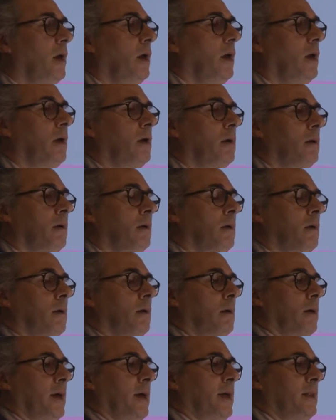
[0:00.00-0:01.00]

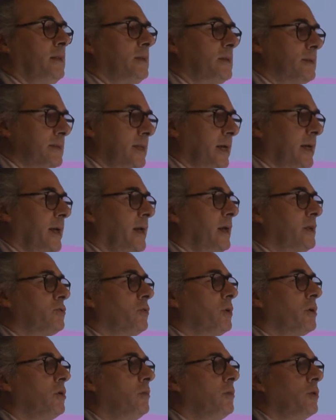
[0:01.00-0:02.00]
and
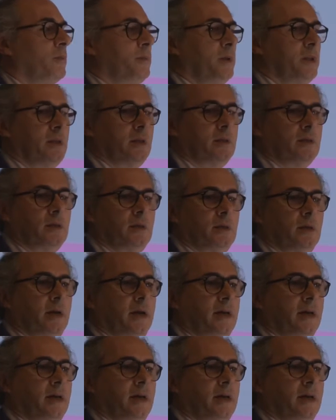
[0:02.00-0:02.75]
psychiatric comorbidity,